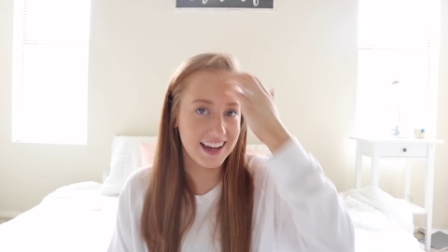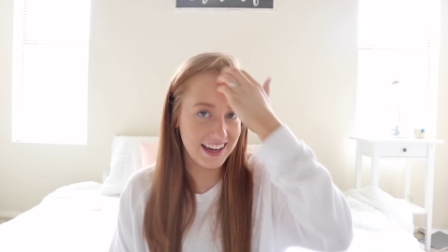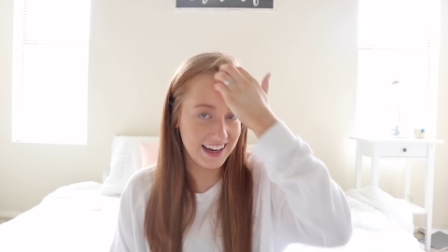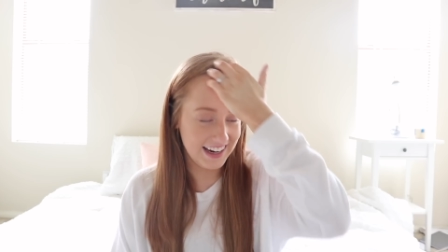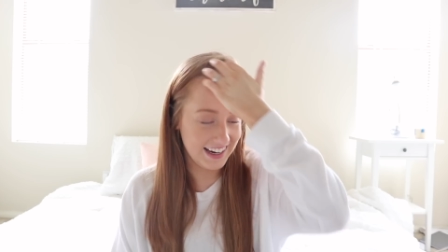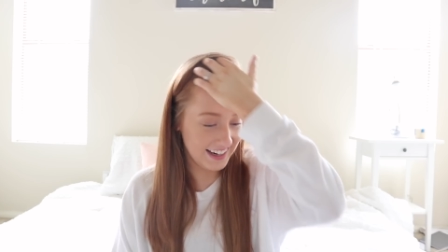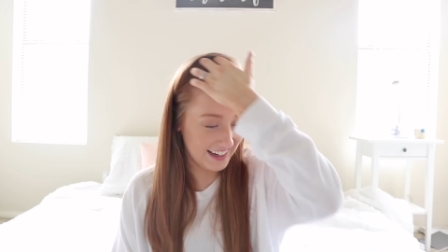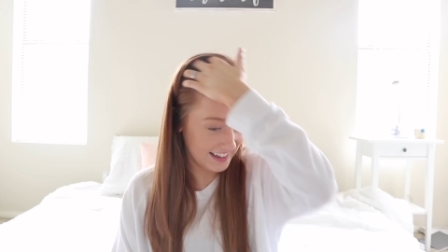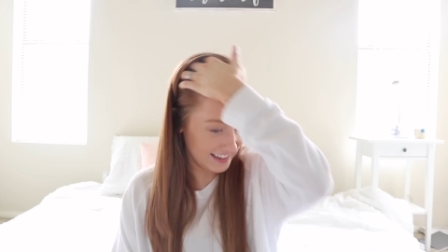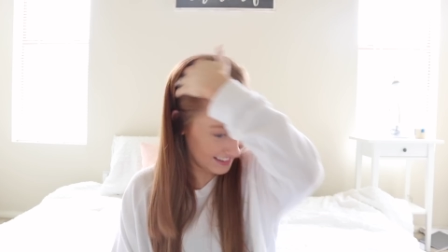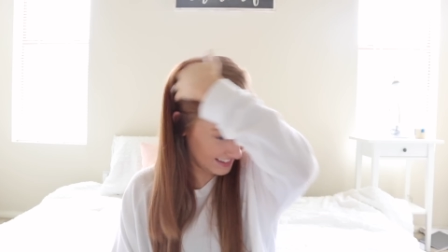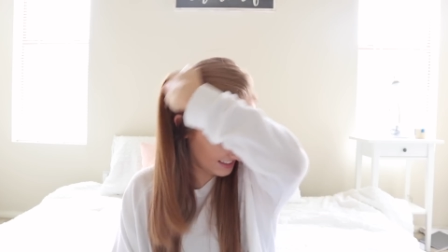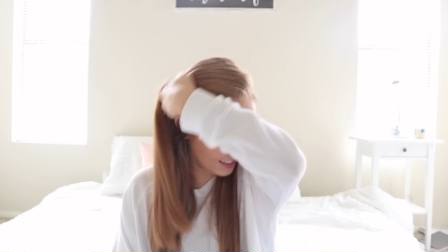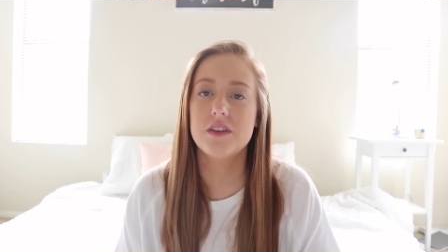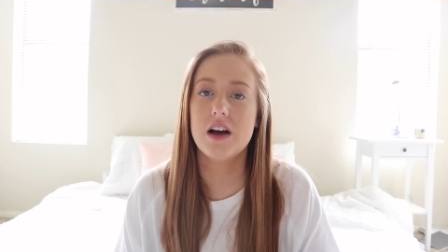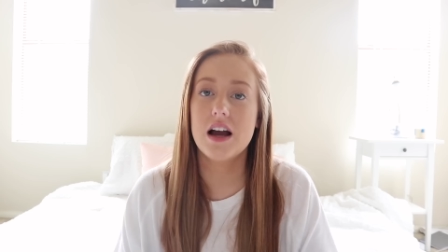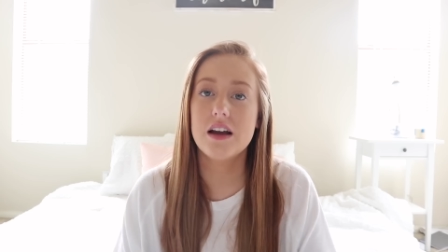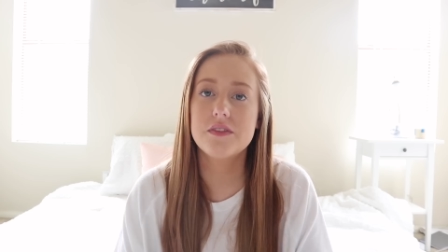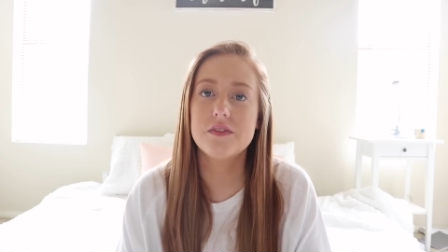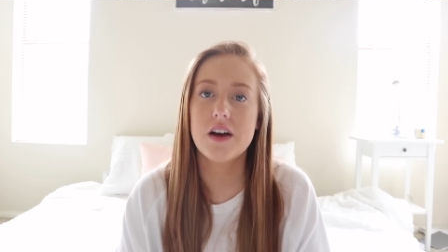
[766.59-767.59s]
And
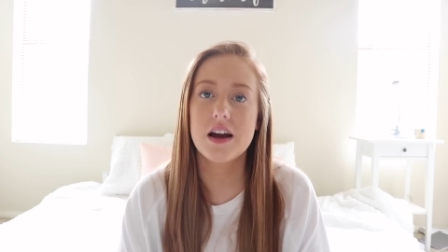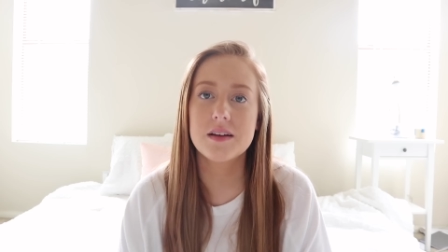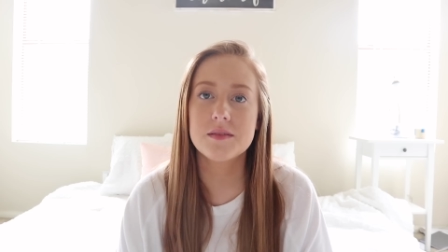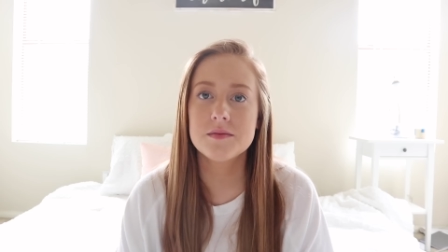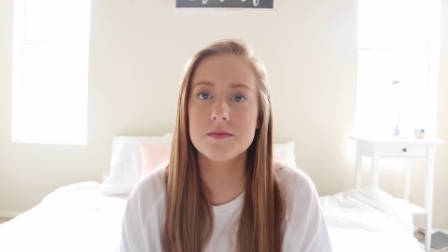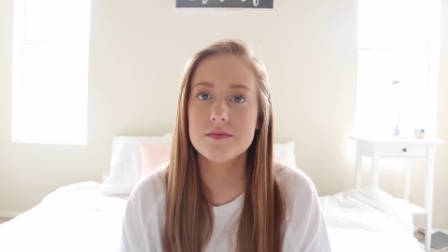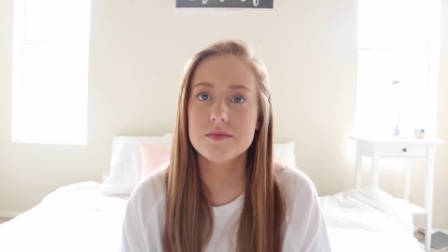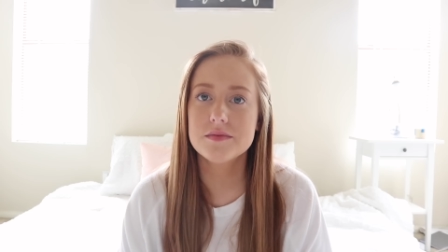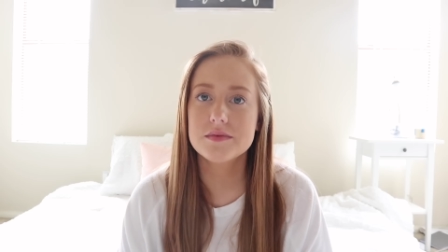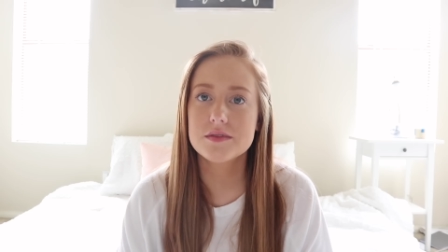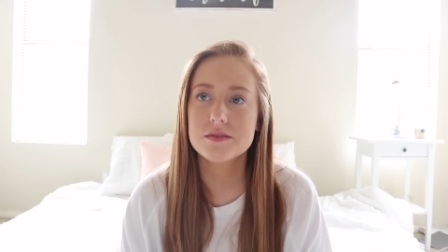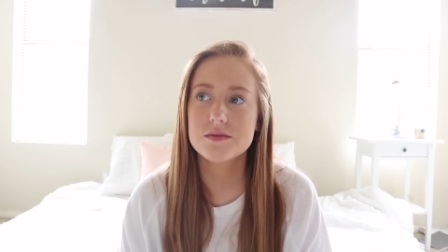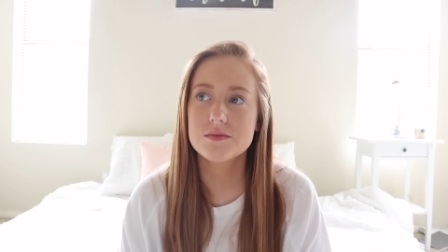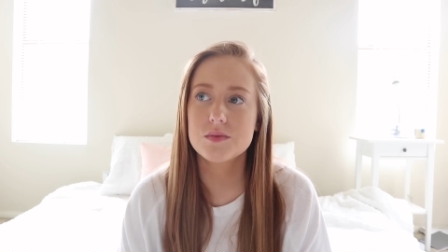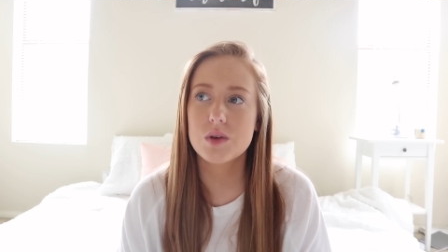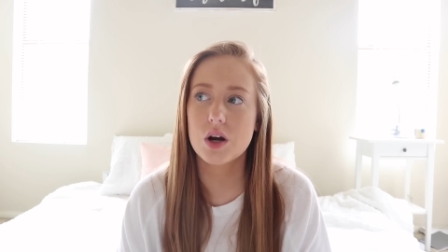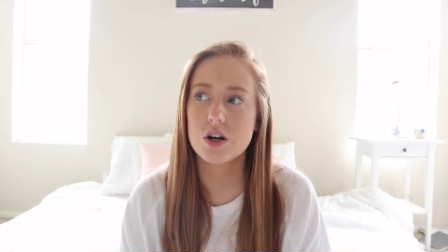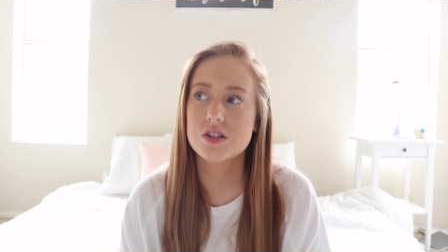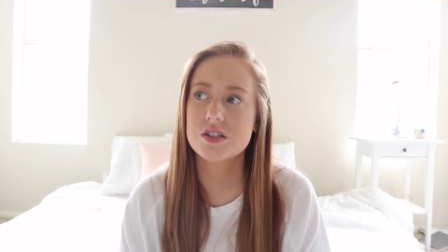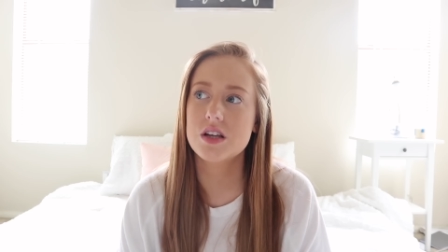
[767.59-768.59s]
I find
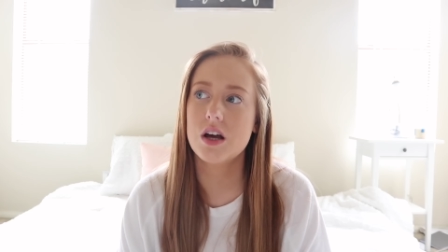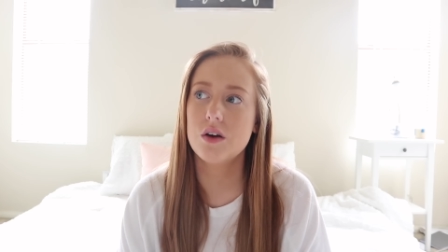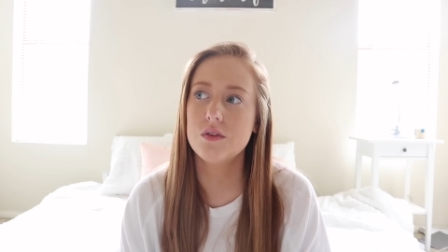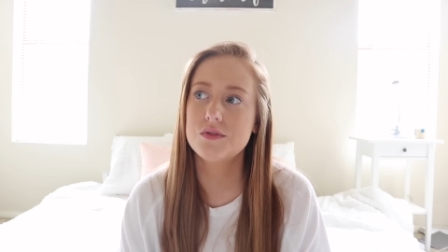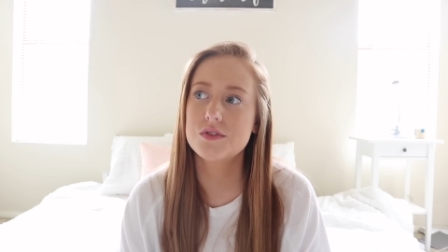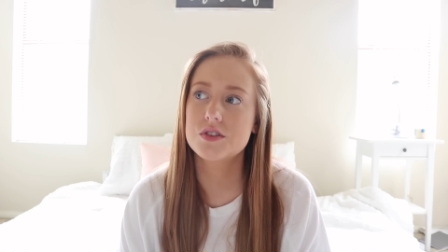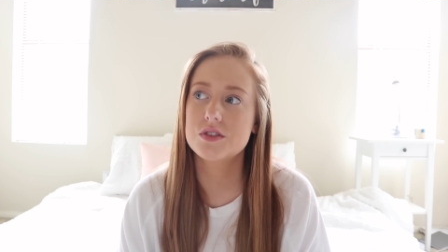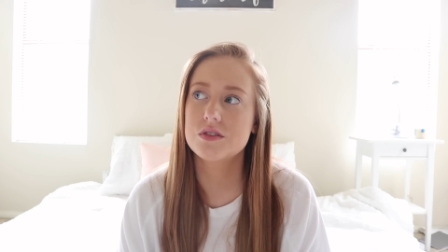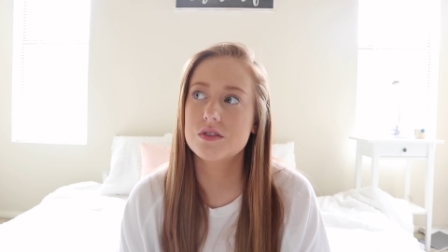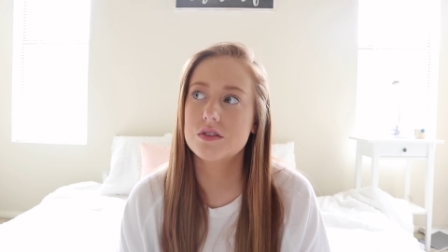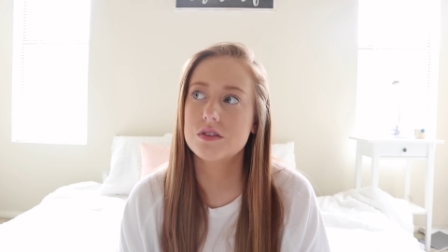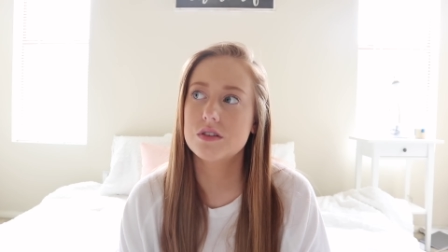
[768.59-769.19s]
ourselves